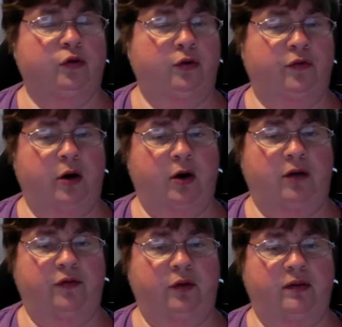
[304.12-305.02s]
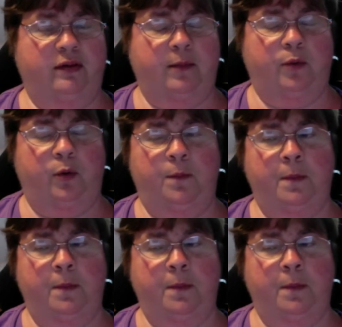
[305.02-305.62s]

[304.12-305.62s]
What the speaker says: of Arc, for example,